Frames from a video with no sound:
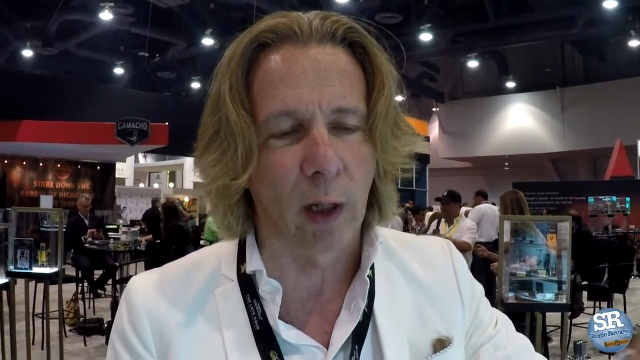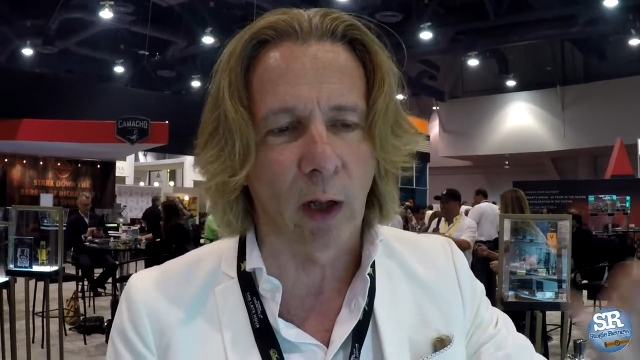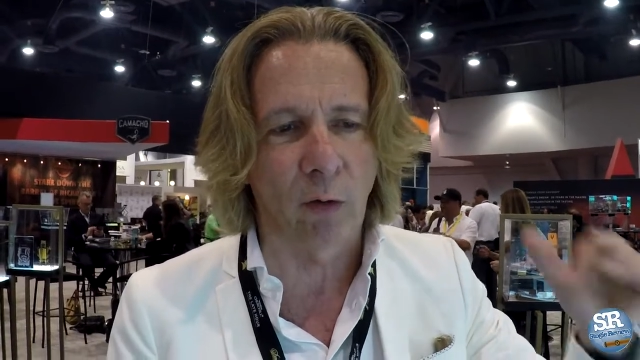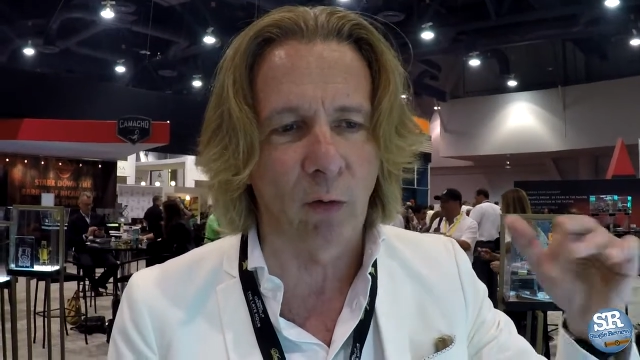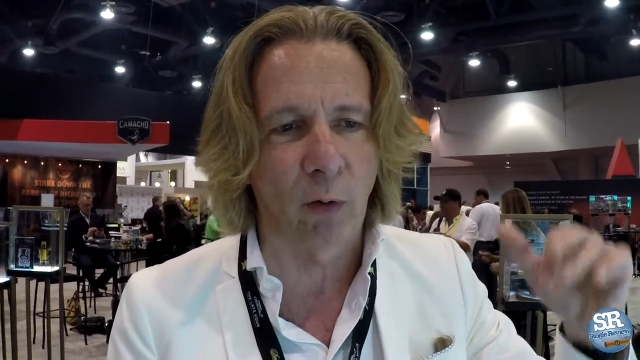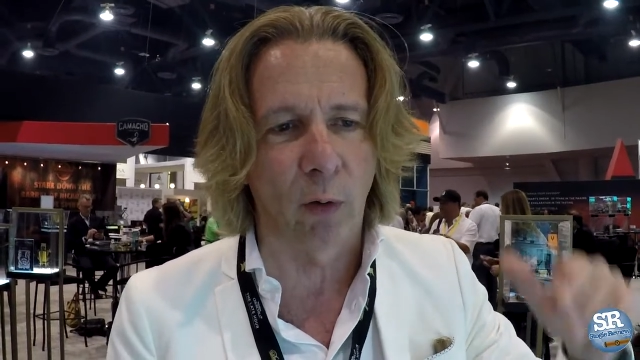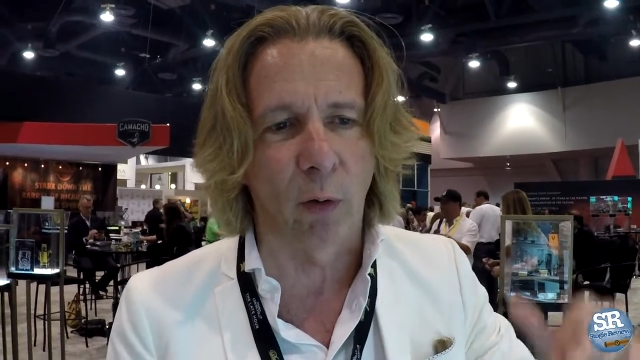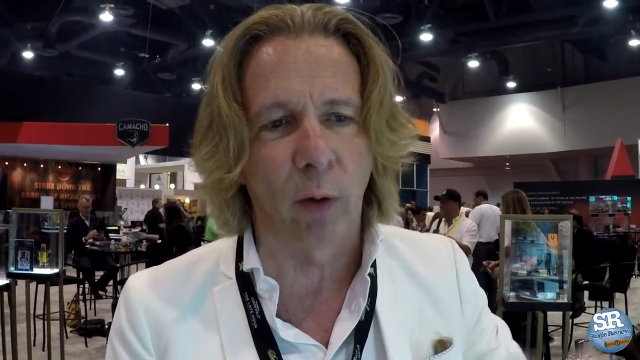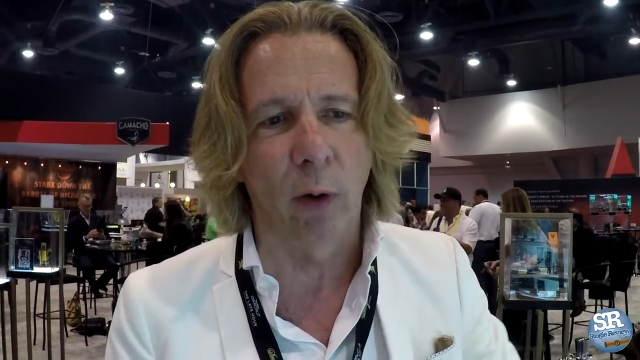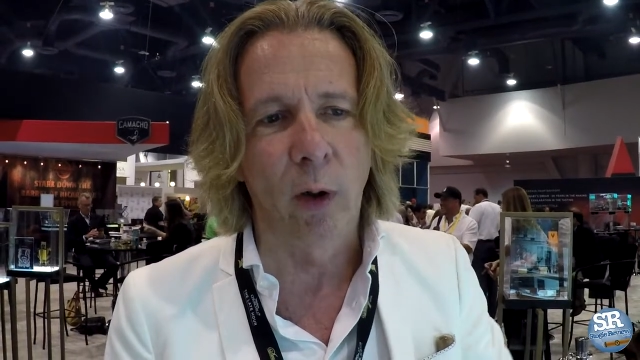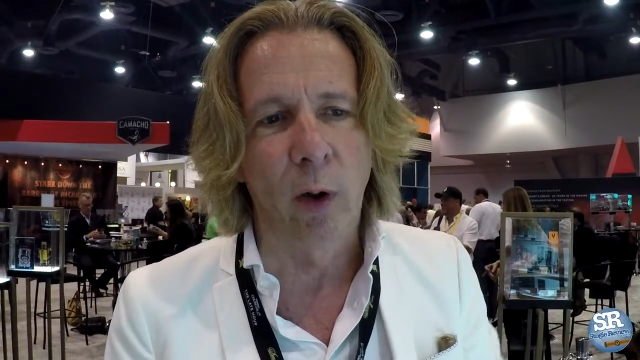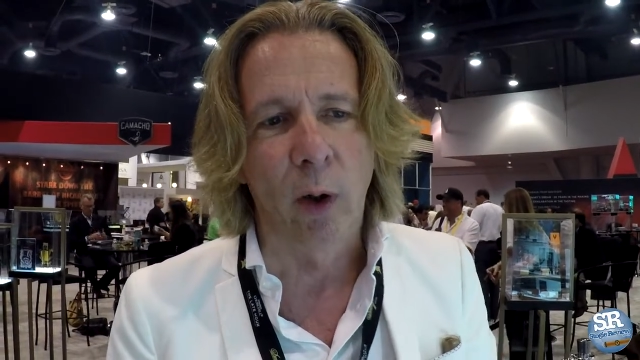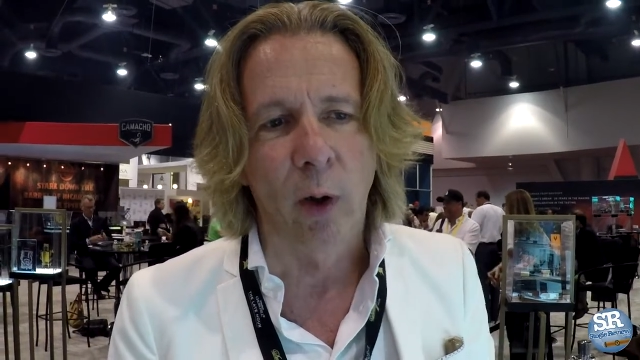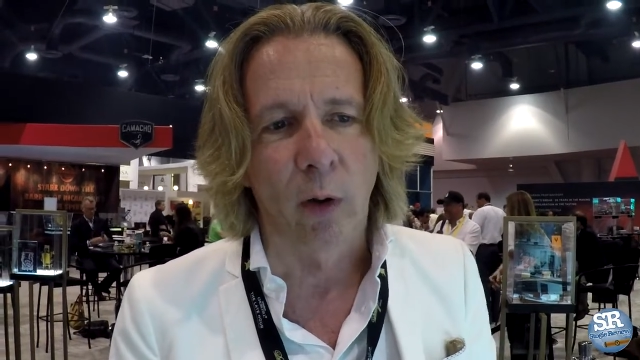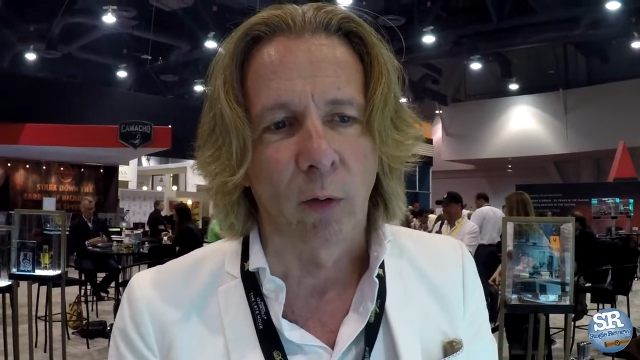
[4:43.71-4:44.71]
last year
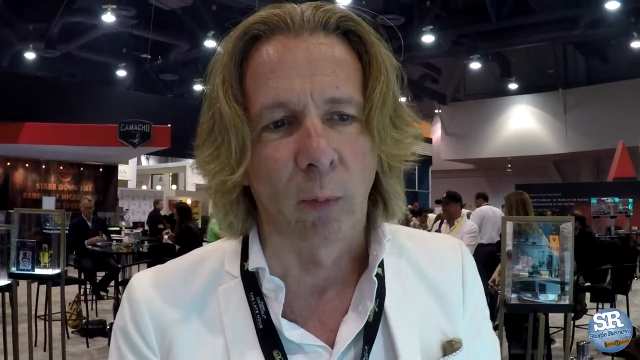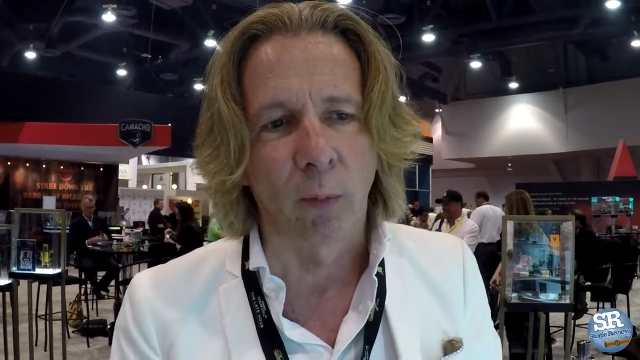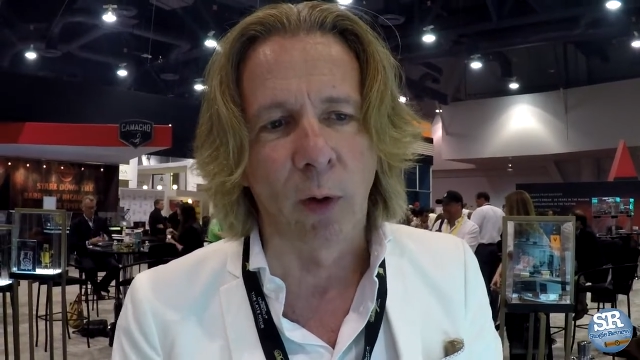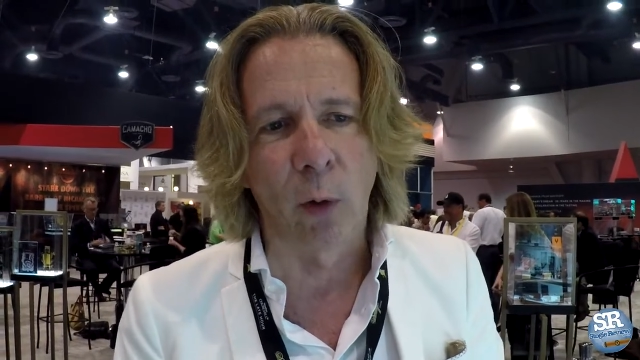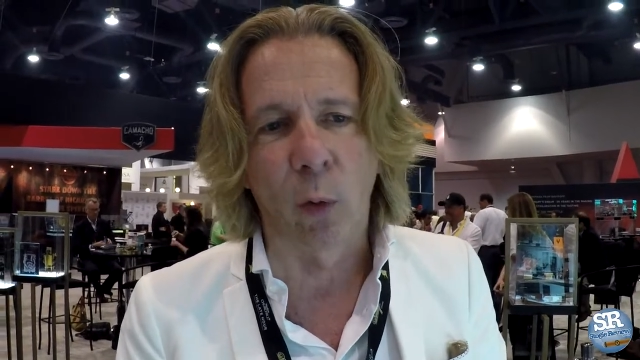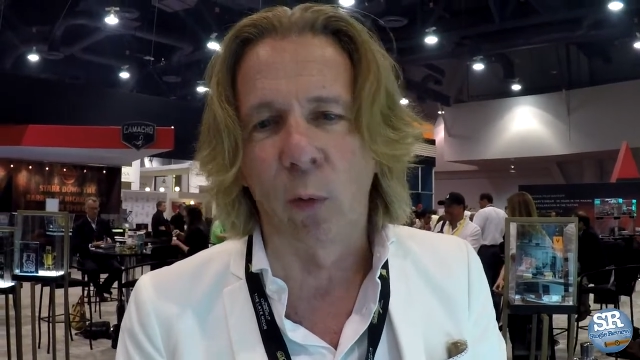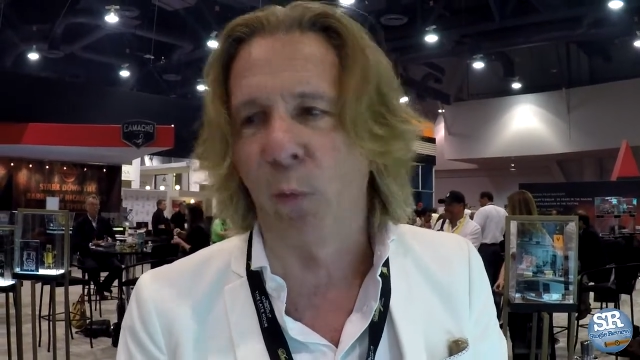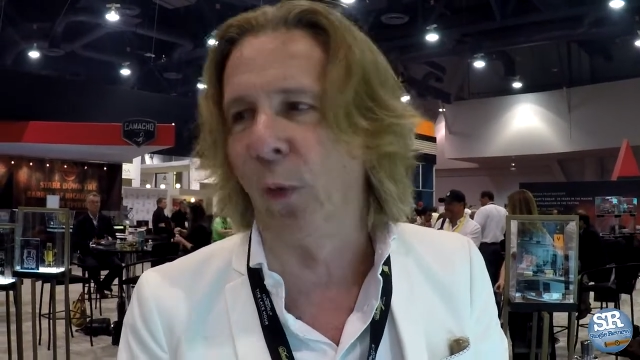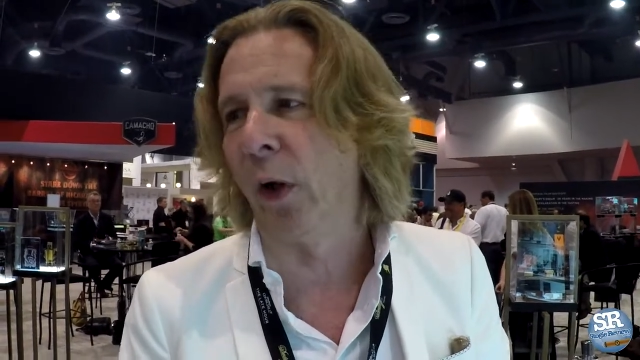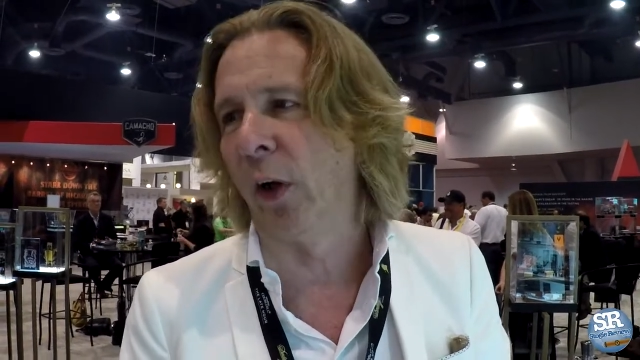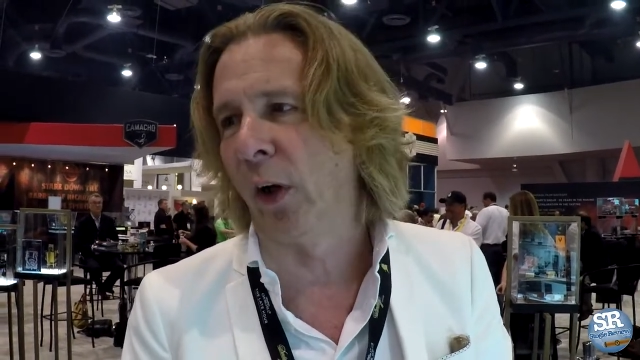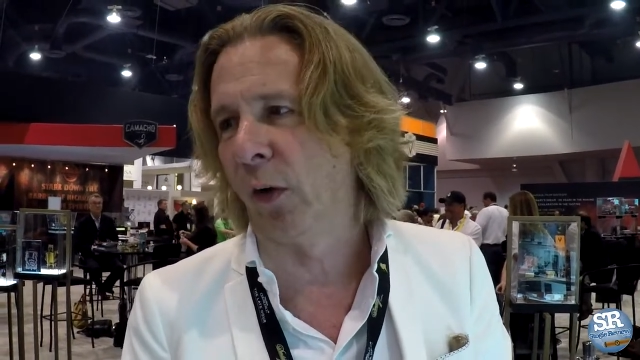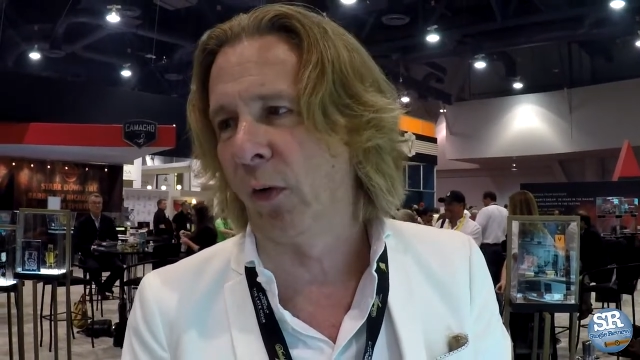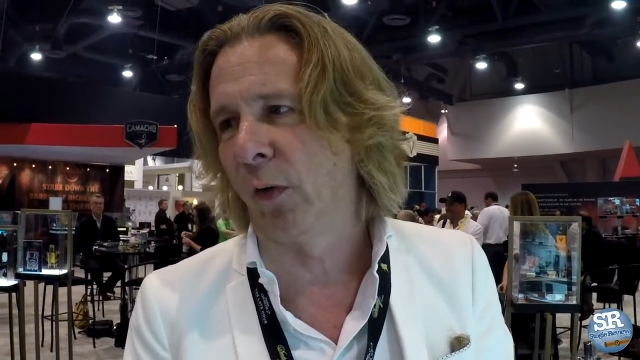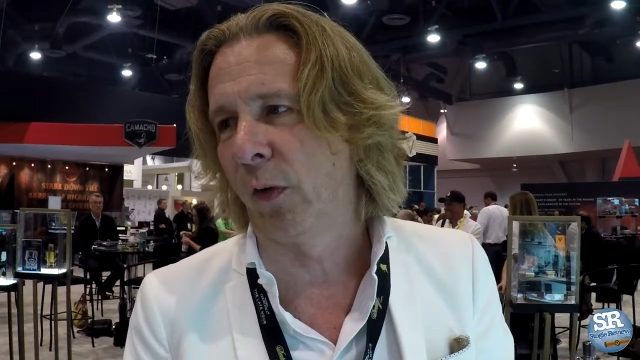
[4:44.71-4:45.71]
something called
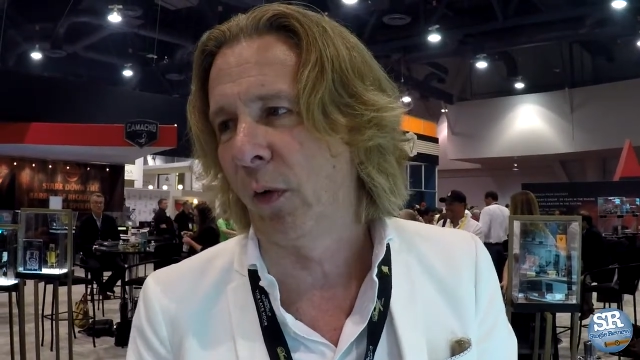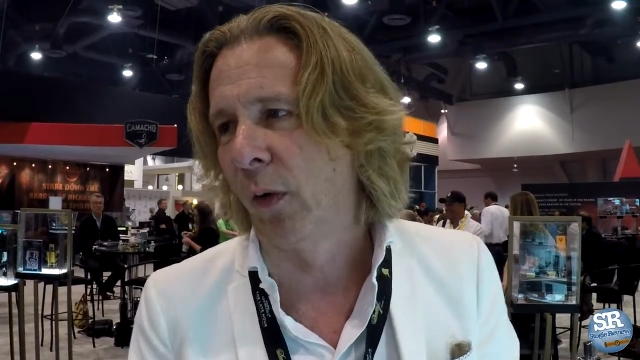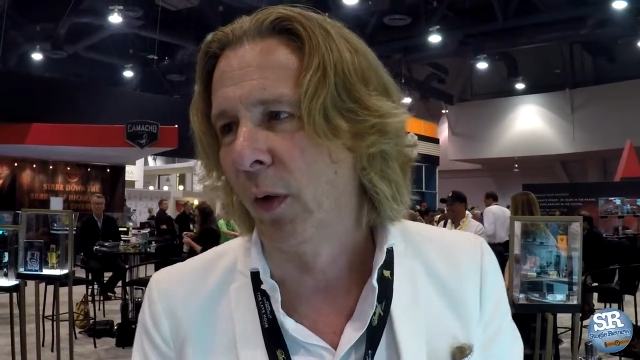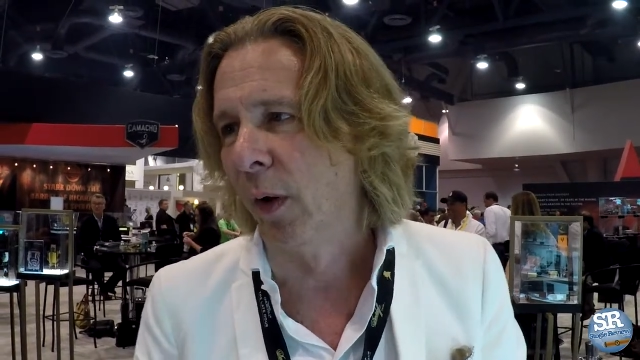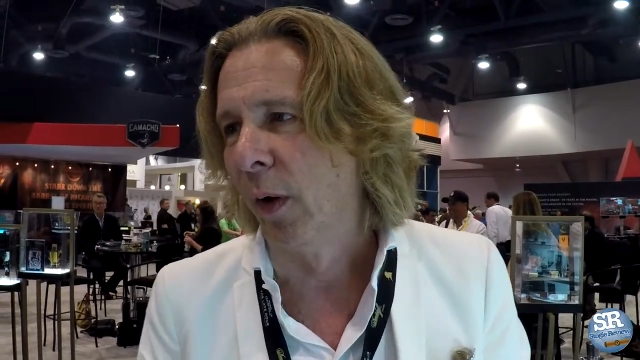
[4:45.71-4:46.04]
Phoenix.